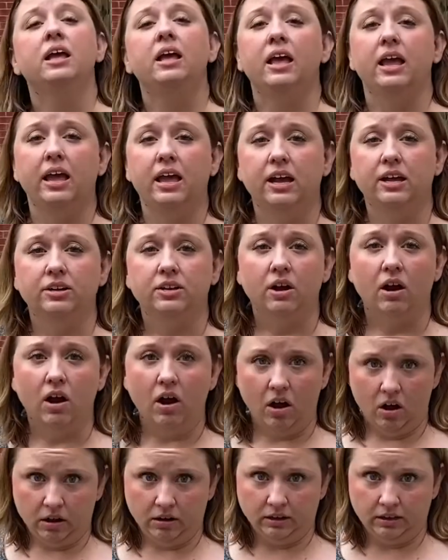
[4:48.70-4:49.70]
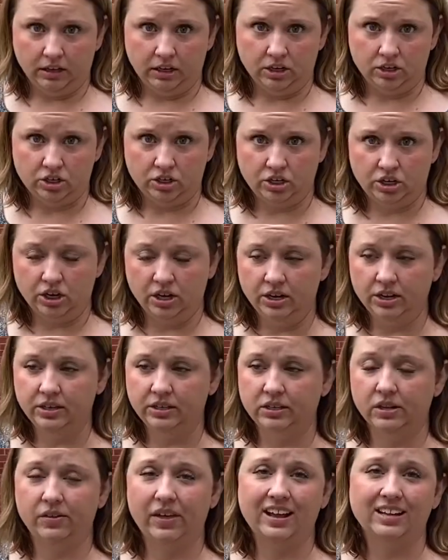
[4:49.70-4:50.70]
and on leash.
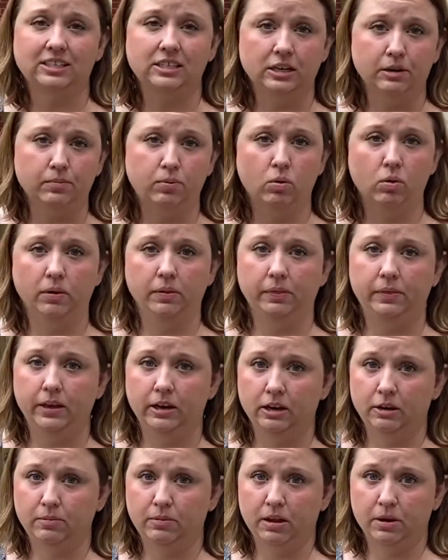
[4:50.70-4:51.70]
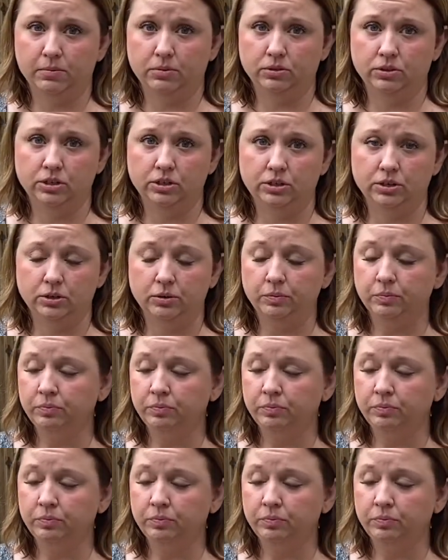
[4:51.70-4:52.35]
So that's an important thing to be able to do.